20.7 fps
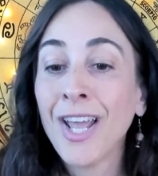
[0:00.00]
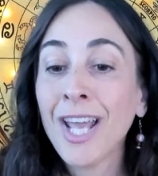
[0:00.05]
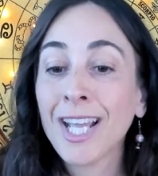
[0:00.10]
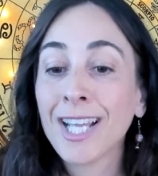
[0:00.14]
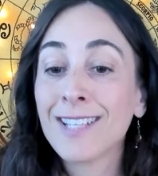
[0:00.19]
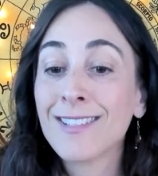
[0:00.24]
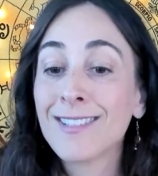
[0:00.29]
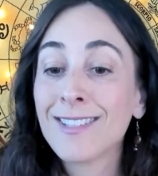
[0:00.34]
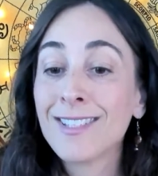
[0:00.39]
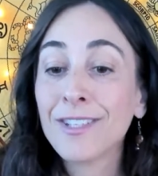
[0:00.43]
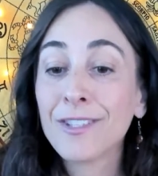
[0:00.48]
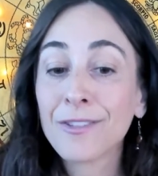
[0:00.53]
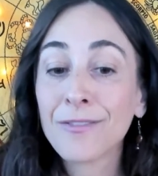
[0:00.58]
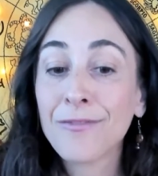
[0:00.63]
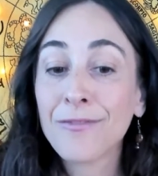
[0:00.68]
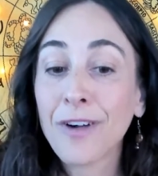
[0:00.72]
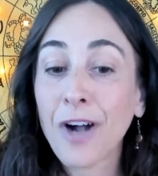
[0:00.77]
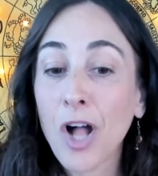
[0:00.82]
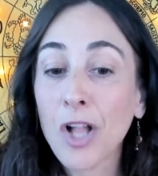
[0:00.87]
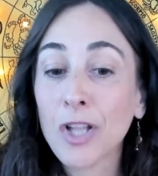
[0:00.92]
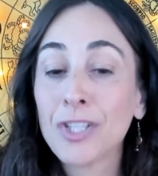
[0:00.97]
Consider
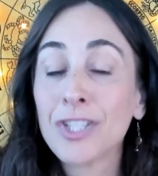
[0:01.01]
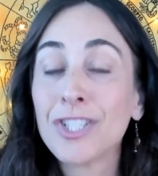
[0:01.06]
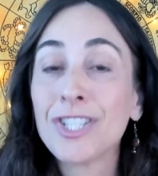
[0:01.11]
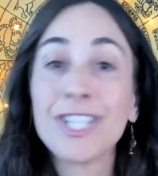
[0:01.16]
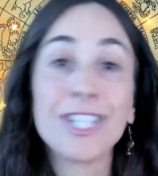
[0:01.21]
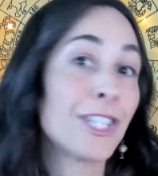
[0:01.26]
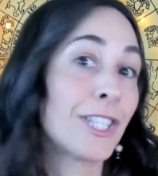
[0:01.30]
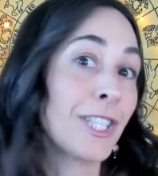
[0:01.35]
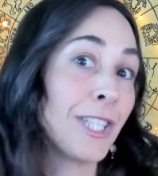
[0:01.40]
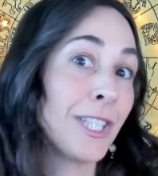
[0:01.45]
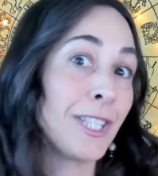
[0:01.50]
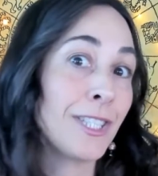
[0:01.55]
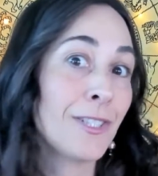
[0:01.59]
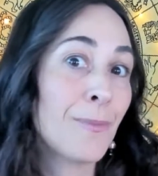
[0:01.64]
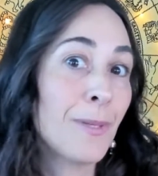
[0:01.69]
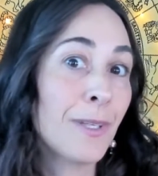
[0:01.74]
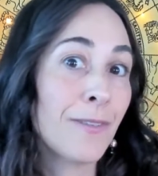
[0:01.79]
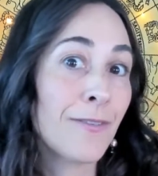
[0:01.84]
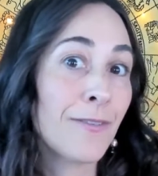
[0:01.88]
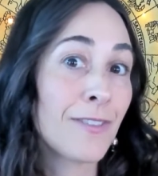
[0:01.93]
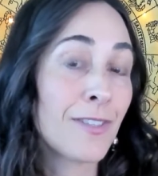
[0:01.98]
volunteering to
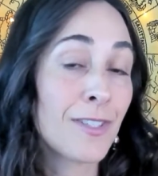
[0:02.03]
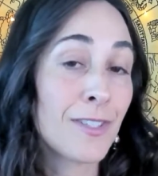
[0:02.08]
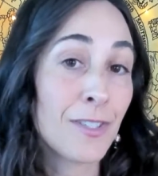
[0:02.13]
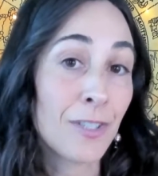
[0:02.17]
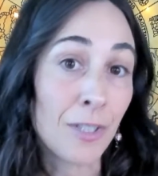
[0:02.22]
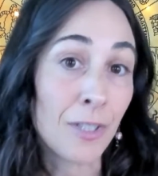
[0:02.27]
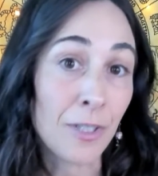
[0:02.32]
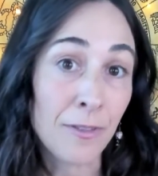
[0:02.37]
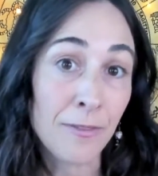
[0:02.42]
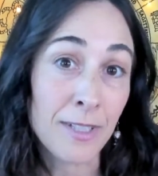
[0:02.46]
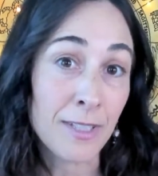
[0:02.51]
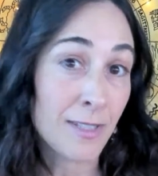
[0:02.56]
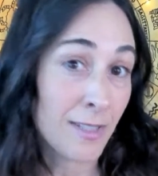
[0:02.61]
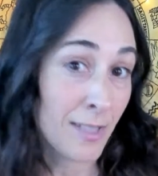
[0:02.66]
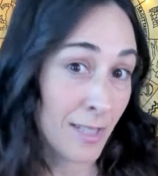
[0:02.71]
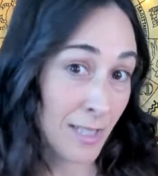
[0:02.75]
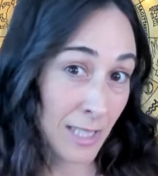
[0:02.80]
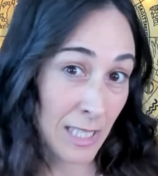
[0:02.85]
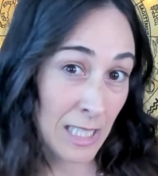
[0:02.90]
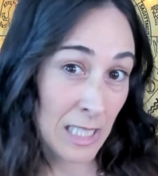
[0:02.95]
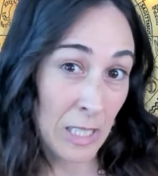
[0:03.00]
be of service
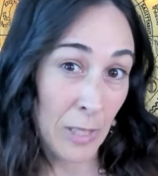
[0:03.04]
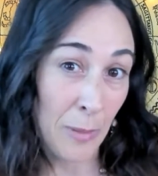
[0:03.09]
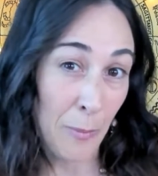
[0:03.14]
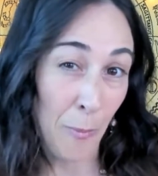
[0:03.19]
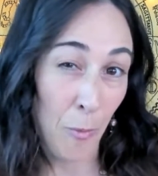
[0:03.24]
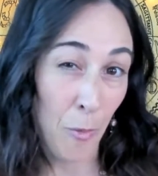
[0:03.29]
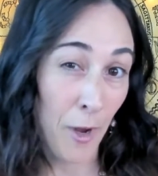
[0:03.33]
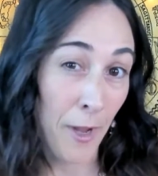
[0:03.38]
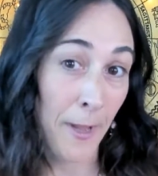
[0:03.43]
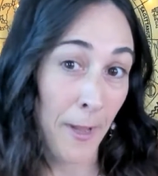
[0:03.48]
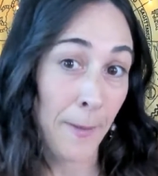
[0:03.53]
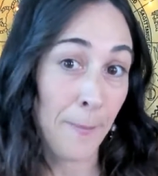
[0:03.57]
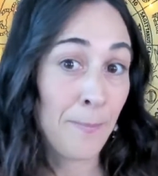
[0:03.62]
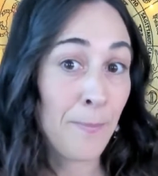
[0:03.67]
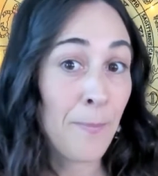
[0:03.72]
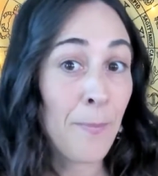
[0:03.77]
in some way.